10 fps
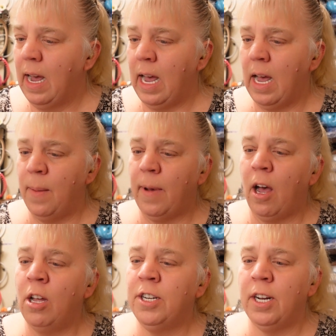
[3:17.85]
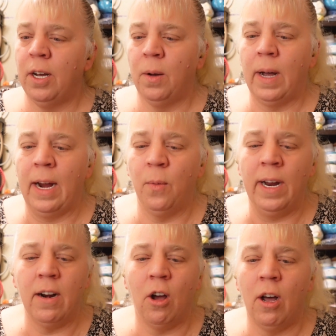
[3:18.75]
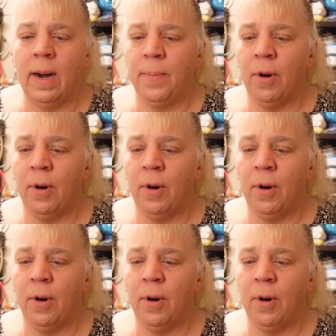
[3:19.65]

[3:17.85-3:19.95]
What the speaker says: Also, I went on